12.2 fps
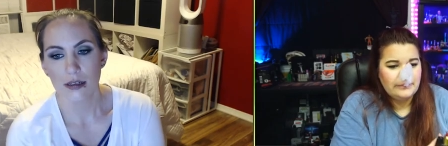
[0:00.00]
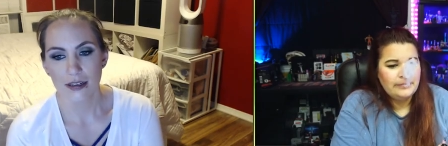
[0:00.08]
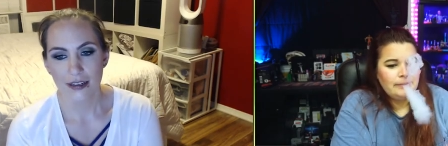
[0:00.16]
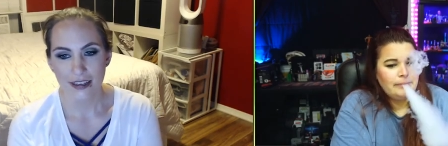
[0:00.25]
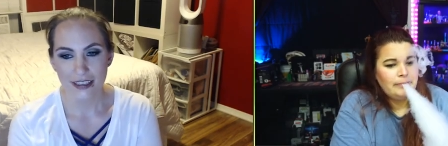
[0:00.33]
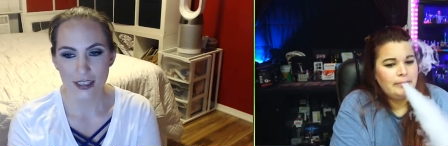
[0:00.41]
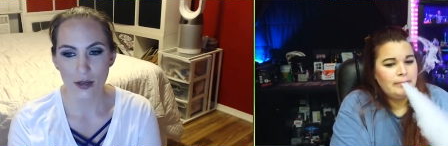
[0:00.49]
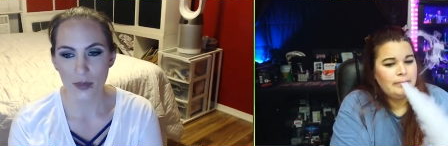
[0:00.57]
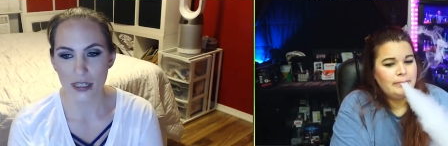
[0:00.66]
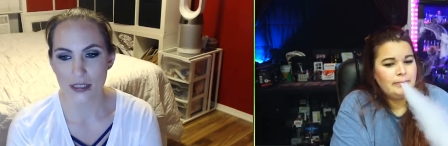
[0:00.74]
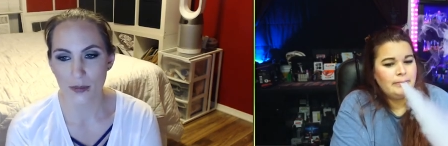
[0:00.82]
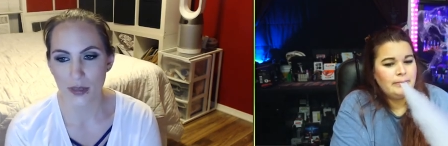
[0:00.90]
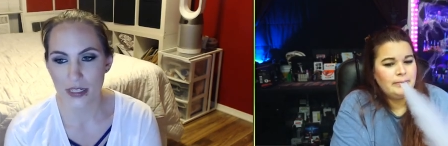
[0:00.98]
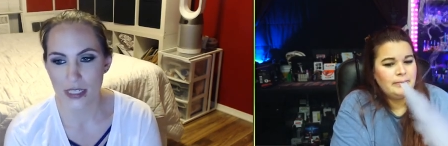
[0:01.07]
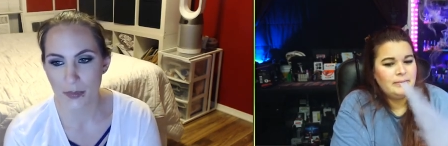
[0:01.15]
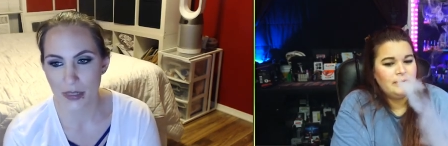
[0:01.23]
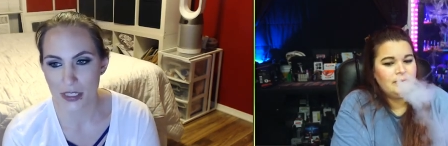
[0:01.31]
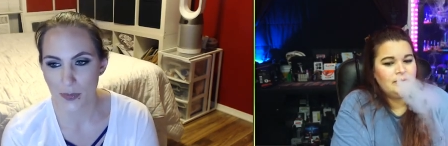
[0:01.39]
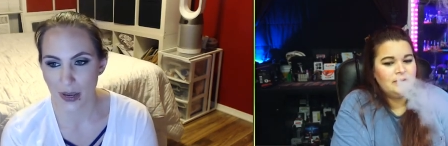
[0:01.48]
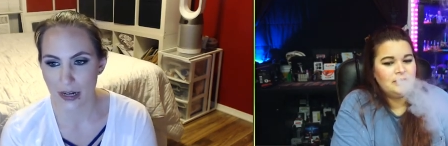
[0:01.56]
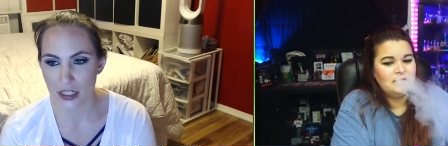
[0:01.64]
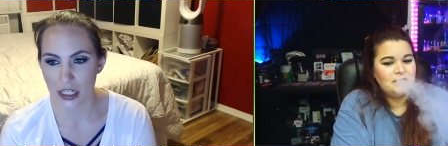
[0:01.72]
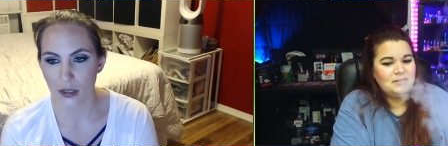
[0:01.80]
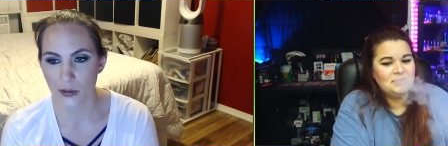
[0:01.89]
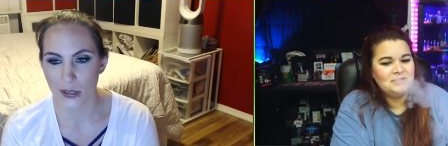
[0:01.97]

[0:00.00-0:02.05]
Speaker 1: something, something, something Spanishy liquid.